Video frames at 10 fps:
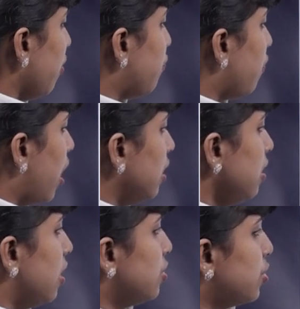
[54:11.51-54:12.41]
of 1,
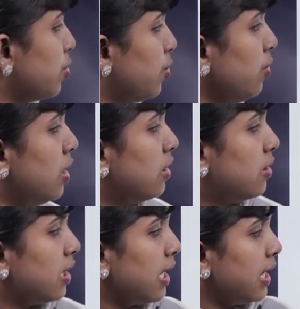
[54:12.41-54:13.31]
2,
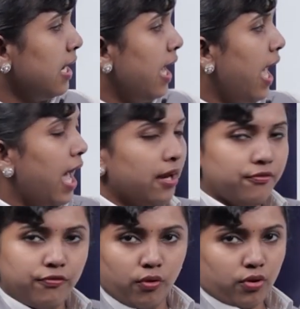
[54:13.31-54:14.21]
3
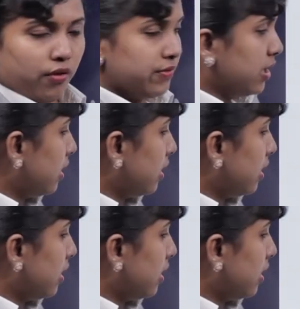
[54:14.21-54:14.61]
and 4 of the